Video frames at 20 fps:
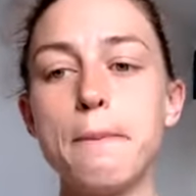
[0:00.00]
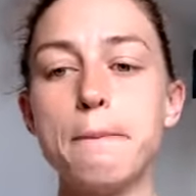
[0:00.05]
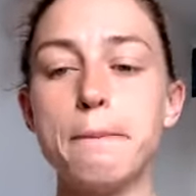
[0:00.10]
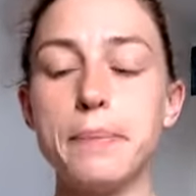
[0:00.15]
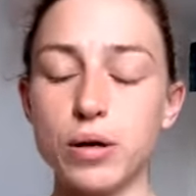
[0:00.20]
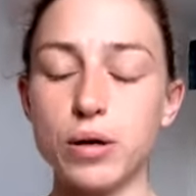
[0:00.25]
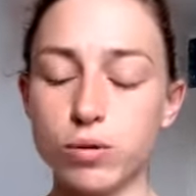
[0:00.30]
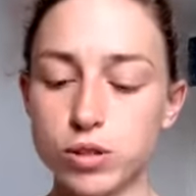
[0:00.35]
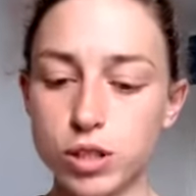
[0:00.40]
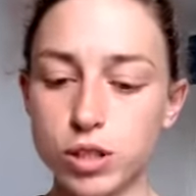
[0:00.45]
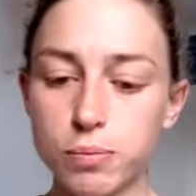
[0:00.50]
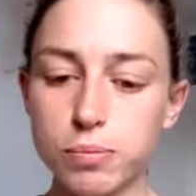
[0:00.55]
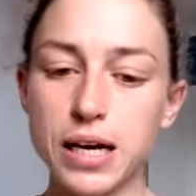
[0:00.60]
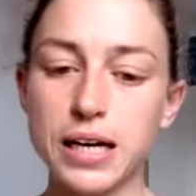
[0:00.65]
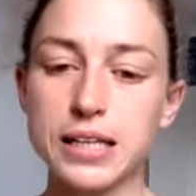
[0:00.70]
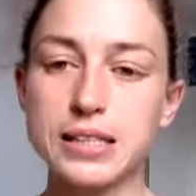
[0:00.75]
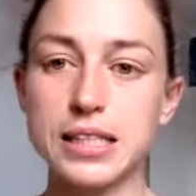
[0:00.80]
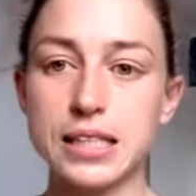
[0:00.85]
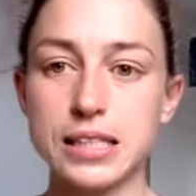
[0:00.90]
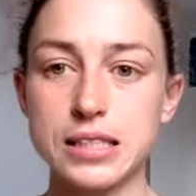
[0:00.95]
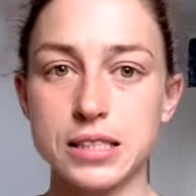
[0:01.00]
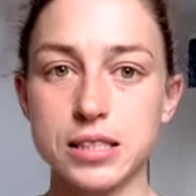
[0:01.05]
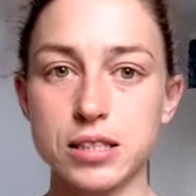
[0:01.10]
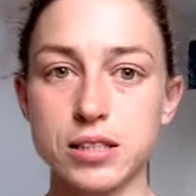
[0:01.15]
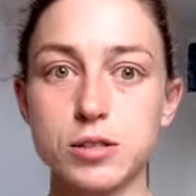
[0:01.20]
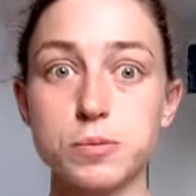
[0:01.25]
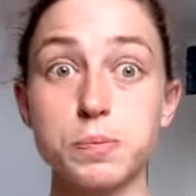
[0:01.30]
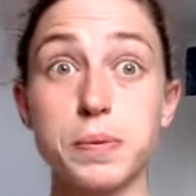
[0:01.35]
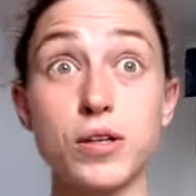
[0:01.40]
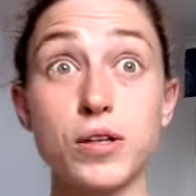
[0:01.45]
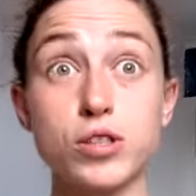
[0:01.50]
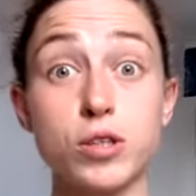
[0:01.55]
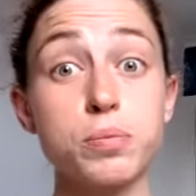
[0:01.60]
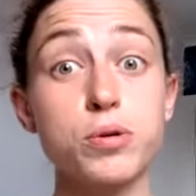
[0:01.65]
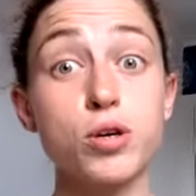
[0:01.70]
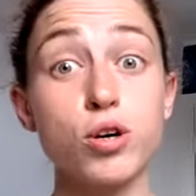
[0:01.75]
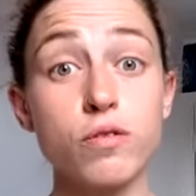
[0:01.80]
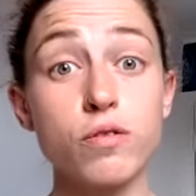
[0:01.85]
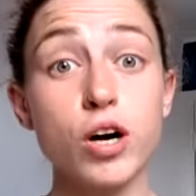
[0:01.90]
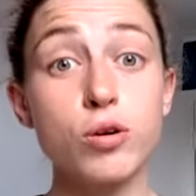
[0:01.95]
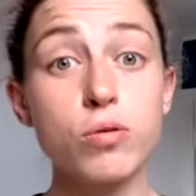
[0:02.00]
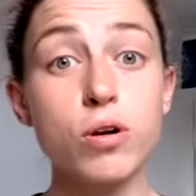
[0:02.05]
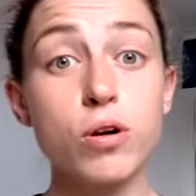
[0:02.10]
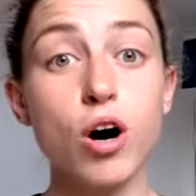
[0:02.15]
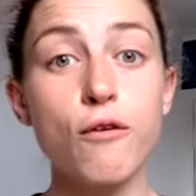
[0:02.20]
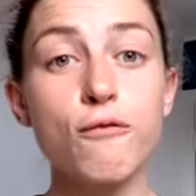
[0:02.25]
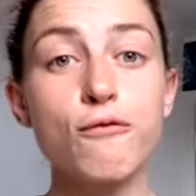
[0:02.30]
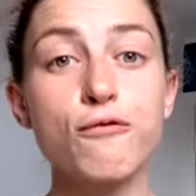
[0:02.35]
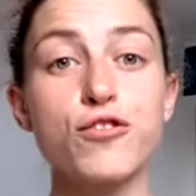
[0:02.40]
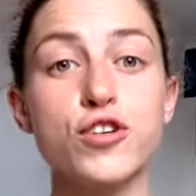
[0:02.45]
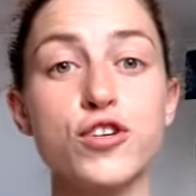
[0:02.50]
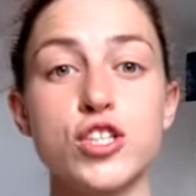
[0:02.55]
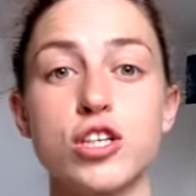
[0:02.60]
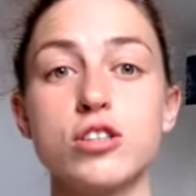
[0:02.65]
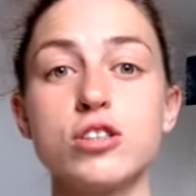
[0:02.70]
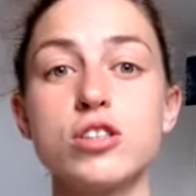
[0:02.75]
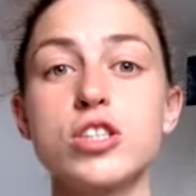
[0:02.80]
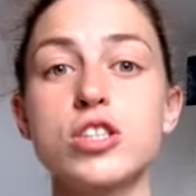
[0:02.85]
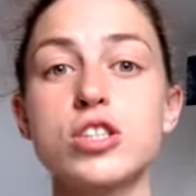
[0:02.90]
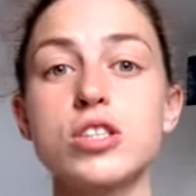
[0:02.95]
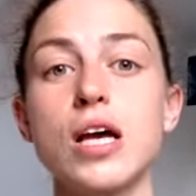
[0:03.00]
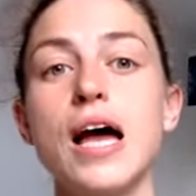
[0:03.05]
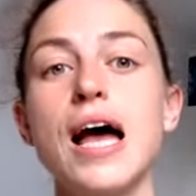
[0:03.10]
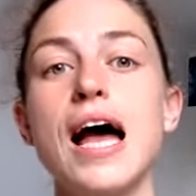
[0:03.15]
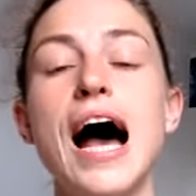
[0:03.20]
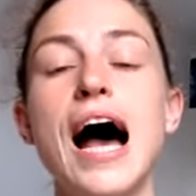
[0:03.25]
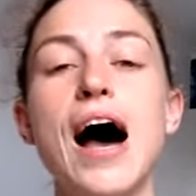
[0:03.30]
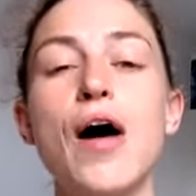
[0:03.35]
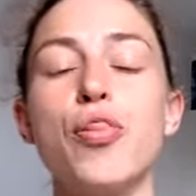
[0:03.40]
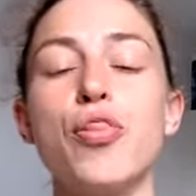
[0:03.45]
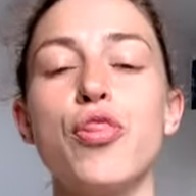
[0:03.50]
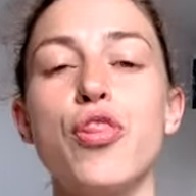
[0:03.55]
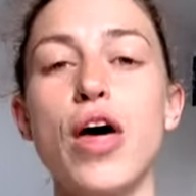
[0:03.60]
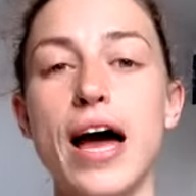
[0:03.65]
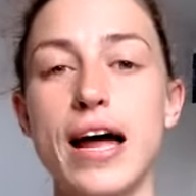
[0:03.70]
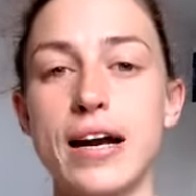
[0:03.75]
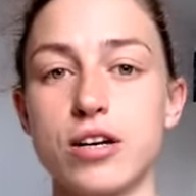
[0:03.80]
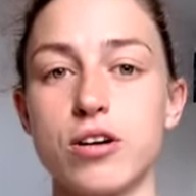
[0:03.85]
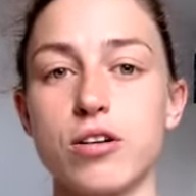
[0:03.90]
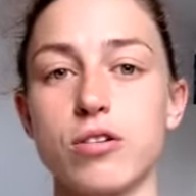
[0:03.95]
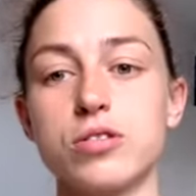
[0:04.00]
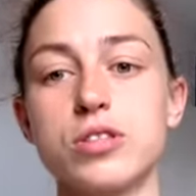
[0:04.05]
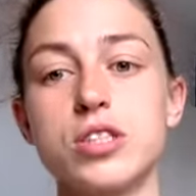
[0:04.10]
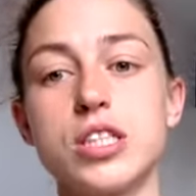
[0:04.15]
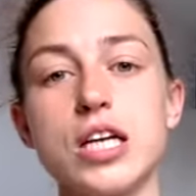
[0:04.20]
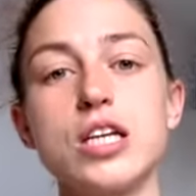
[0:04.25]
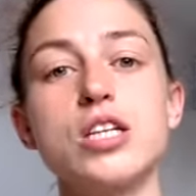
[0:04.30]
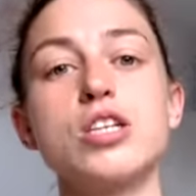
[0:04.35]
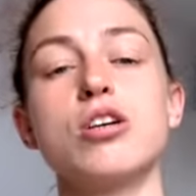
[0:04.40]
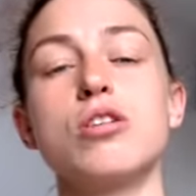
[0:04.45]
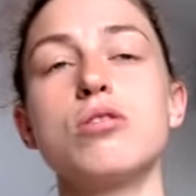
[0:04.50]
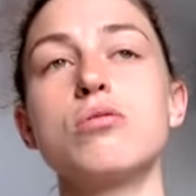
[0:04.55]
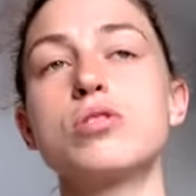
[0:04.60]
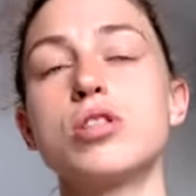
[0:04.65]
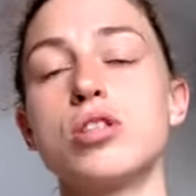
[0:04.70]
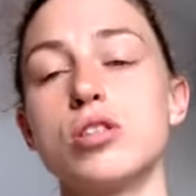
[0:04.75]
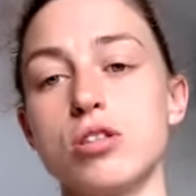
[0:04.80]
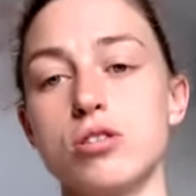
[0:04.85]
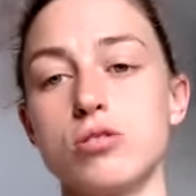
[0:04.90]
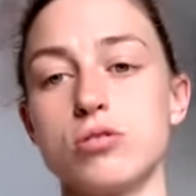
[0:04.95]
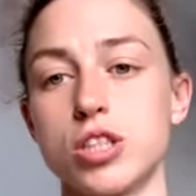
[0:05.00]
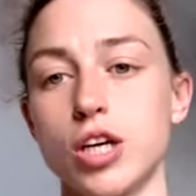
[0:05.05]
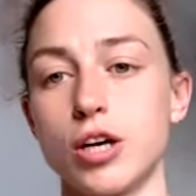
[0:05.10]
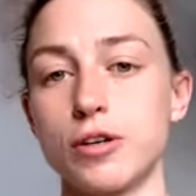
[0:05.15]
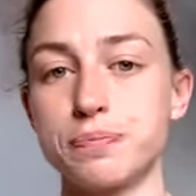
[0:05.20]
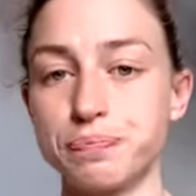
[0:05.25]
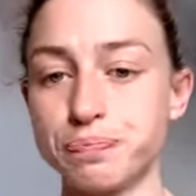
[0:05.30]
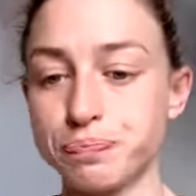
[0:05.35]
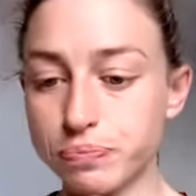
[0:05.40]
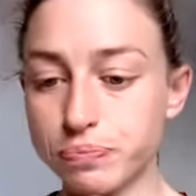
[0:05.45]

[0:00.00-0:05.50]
Build up that distance, build up your own confidence, and then continue to do so.